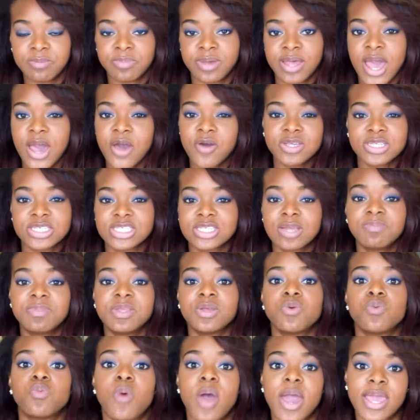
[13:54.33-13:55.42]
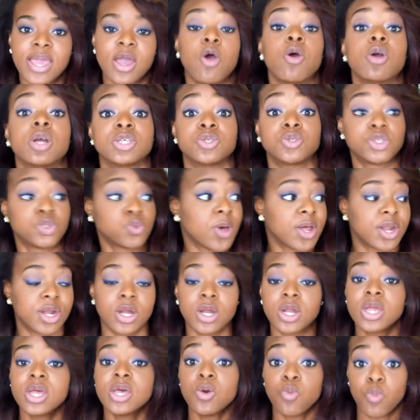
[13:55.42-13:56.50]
But I always say something white, or a sweater,